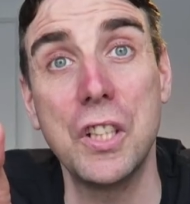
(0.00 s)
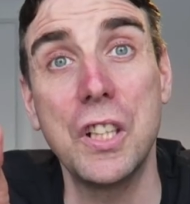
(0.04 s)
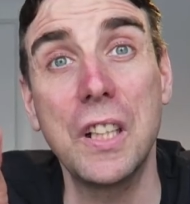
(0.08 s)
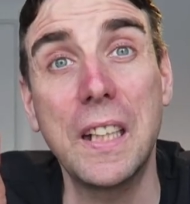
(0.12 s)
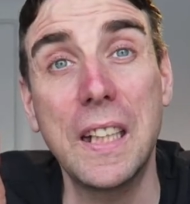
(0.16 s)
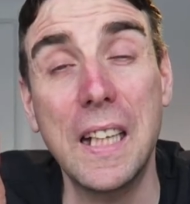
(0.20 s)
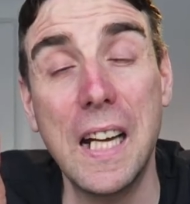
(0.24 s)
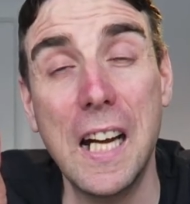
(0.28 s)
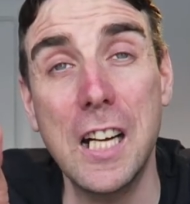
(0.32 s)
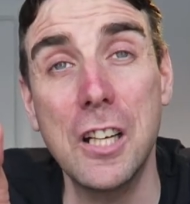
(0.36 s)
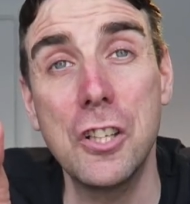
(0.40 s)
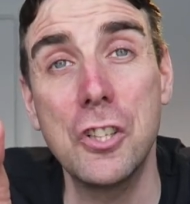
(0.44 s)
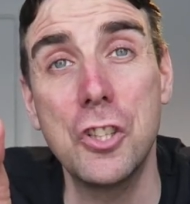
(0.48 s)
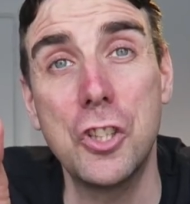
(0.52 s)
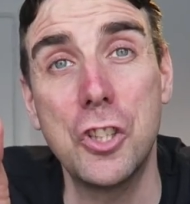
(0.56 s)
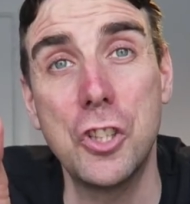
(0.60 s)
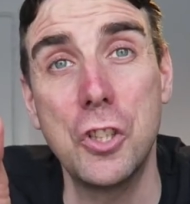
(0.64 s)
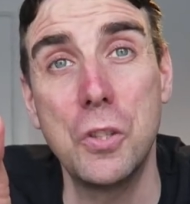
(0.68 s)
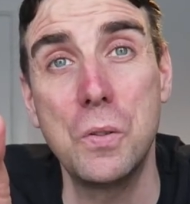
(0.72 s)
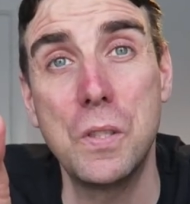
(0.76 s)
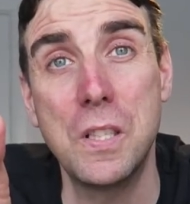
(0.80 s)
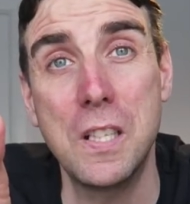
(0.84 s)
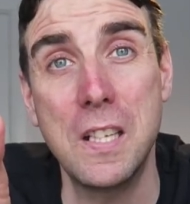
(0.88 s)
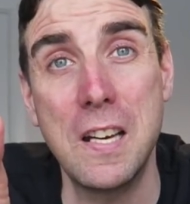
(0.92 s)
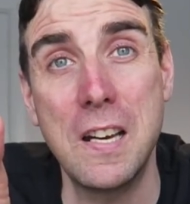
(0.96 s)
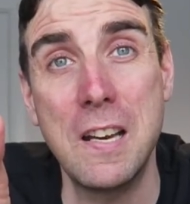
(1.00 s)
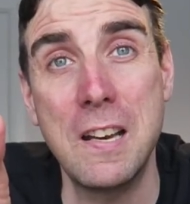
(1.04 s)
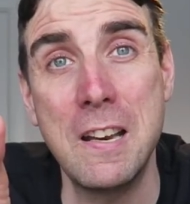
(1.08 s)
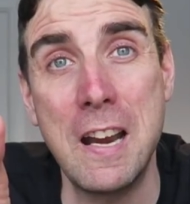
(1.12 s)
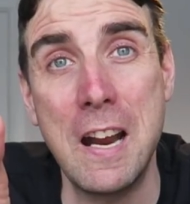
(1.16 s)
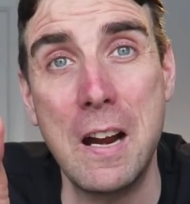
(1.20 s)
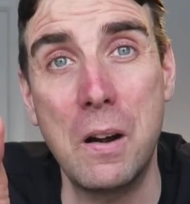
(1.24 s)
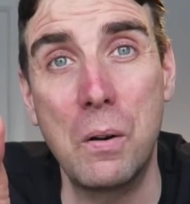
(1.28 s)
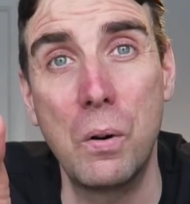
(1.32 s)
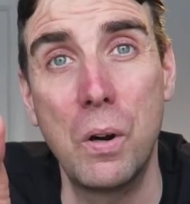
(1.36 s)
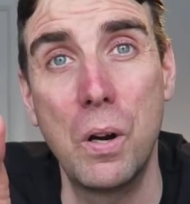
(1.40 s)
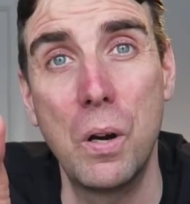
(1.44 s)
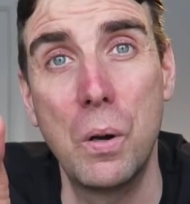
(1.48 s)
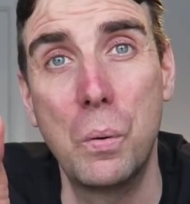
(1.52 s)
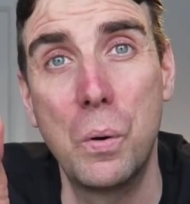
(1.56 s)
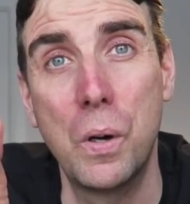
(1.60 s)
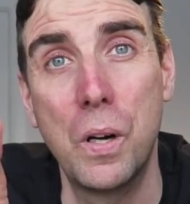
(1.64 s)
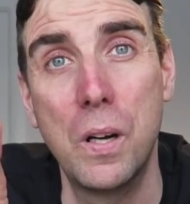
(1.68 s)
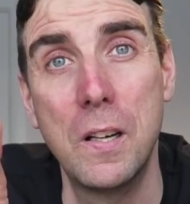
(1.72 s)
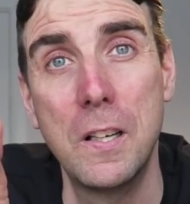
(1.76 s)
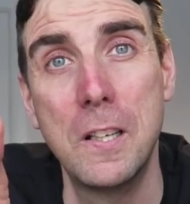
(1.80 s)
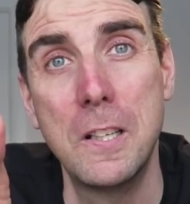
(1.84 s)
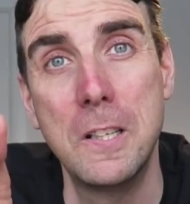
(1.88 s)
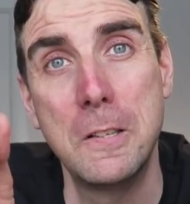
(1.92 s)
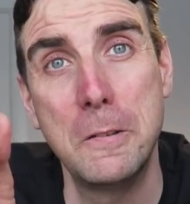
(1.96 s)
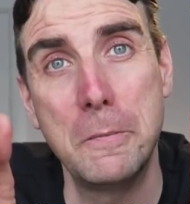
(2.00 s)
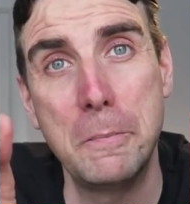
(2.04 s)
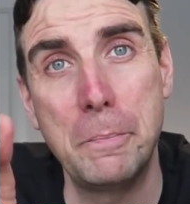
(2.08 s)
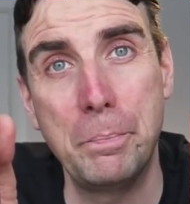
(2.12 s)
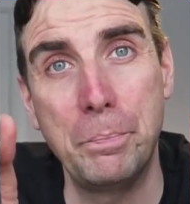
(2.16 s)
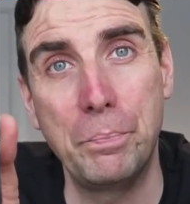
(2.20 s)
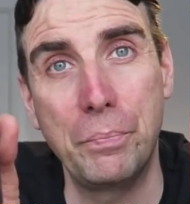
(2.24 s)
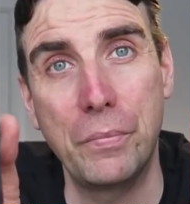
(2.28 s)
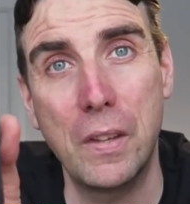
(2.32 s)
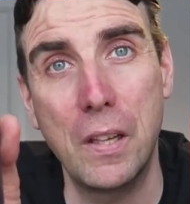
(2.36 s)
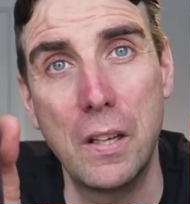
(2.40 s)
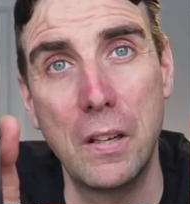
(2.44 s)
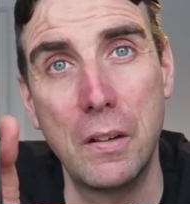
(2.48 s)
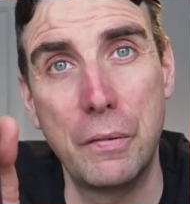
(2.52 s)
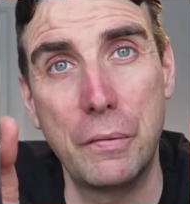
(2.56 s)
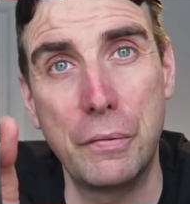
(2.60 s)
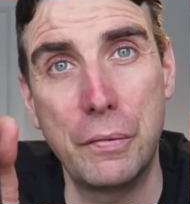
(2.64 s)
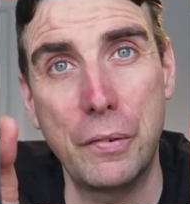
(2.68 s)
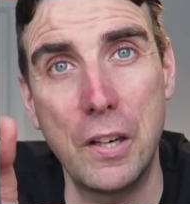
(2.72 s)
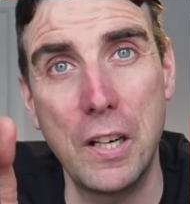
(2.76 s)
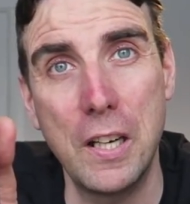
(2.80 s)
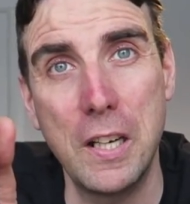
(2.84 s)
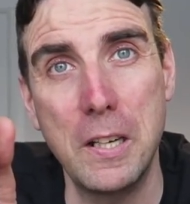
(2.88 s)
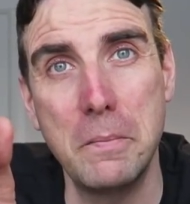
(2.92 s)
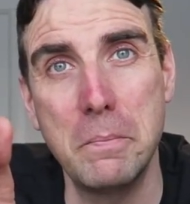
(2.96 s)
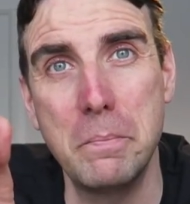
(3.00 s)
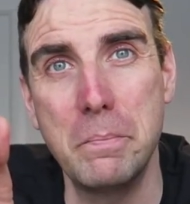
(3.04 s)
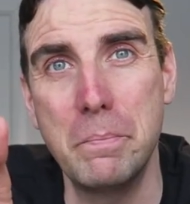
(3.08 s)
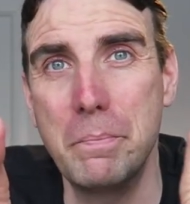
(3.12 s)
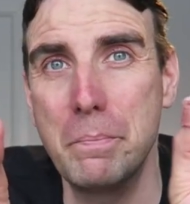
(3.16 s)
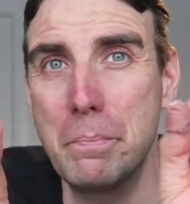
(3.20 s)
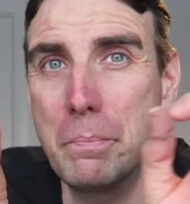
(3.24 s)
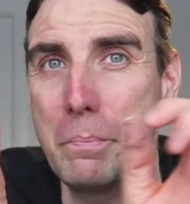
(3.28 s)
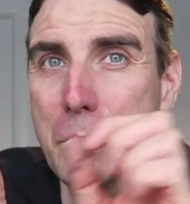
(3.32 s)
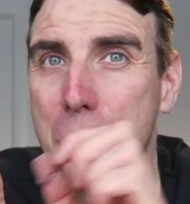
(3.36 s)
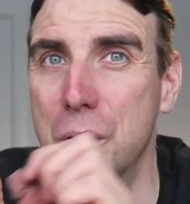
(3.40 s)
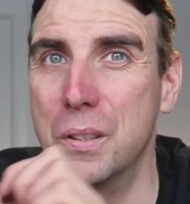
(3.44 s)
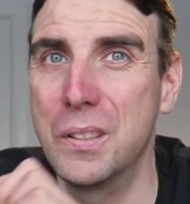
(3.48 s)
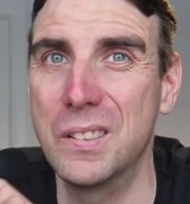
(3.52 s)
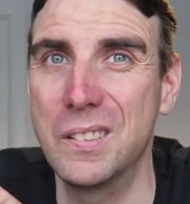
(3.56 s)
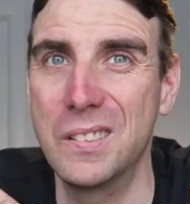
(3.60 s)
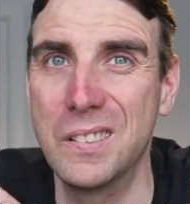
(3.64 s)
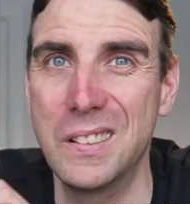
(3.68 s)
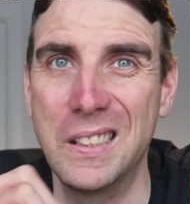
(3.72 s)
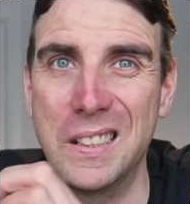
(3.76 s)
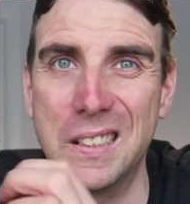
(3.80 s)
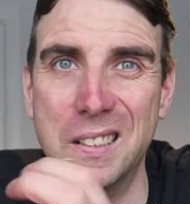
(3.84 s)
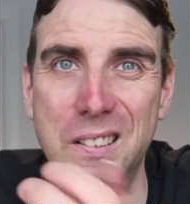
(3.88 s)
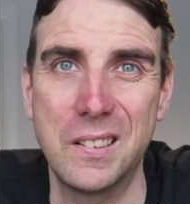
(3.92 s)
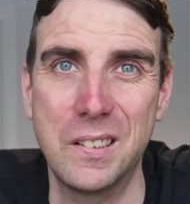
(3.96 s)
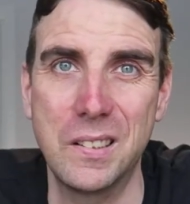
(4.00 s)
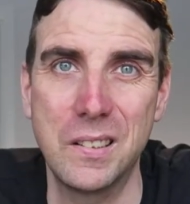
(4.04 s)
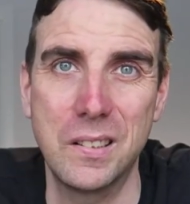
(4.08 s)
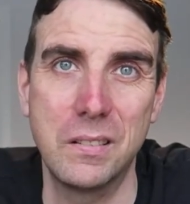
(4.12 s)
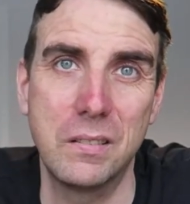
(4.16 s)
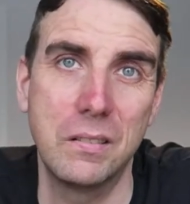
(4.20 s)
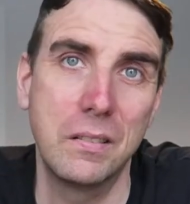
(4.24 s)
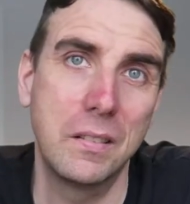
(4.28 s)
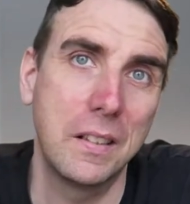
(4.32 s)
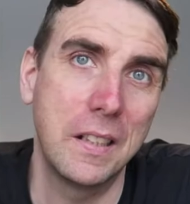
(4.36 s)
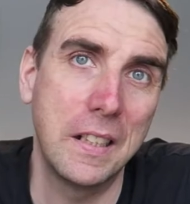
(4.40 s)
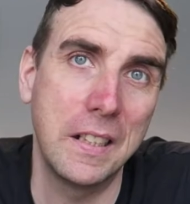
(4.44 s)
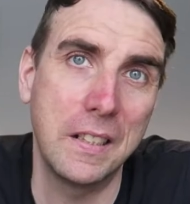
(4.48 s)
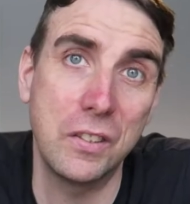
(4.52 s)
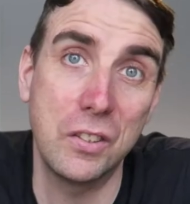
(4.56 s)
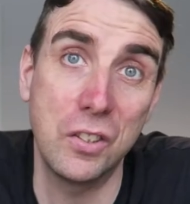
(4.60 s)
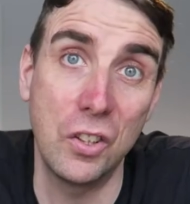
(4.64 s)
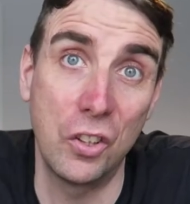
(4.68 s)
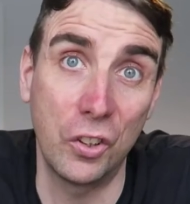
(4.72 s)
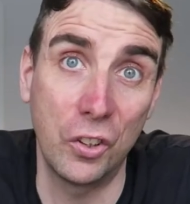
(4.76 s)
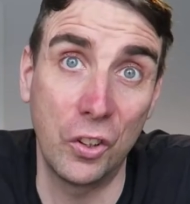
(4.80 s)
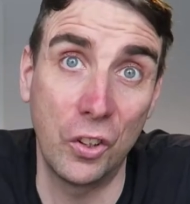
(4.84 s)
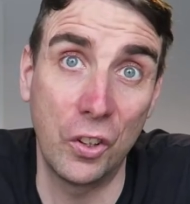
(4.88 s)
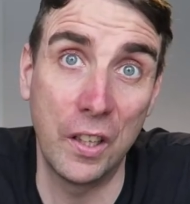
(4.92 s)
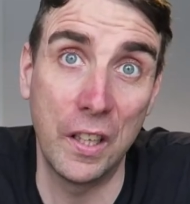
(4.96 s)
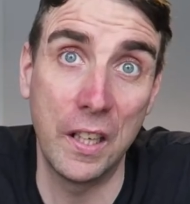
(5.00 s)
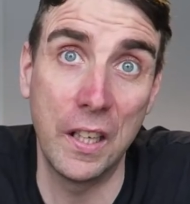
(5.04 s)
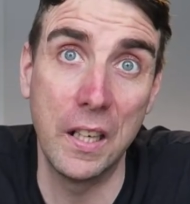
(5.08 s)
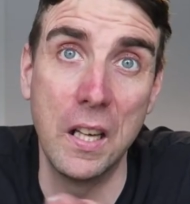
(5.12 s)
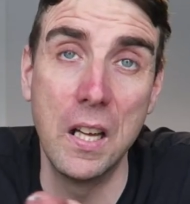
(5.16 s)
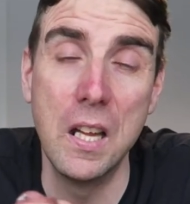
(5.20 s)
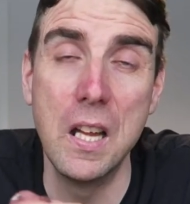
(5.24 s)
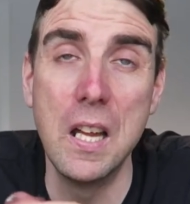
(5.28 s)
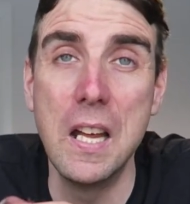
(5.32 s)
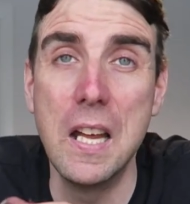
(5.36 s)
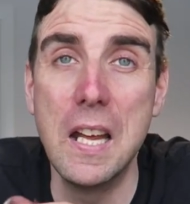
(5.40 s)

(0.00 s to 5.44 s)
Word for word: You can shoot in a narrower uh, frame, but it's it's not great.